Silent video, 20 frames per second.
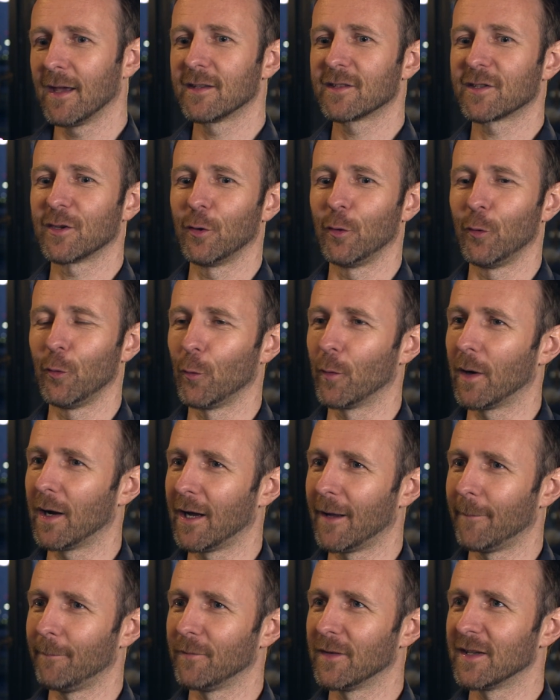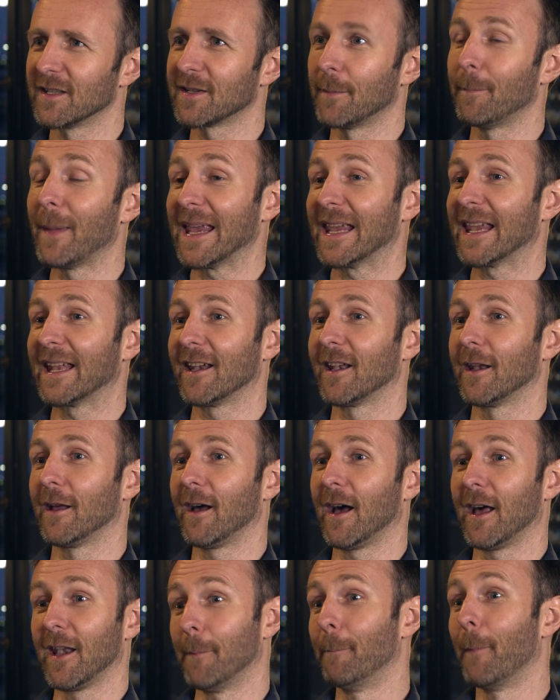to, um, to make it an,
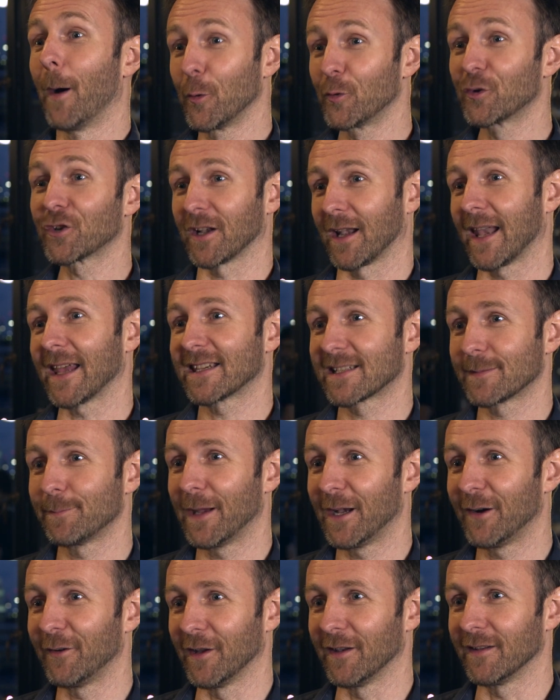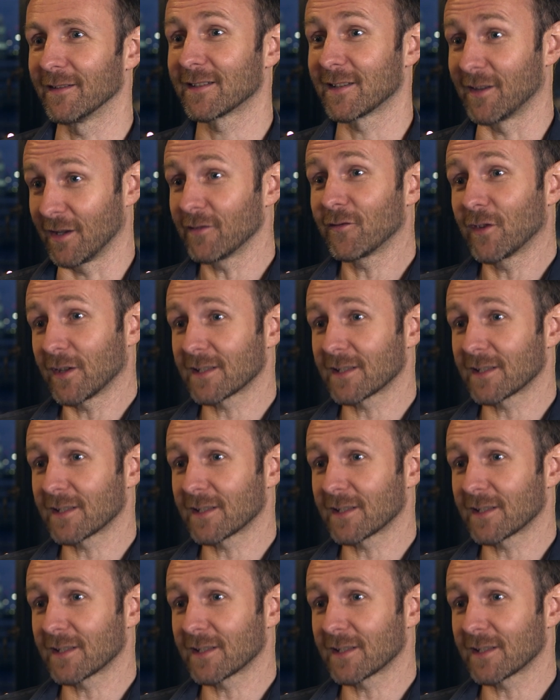an emotional experience that,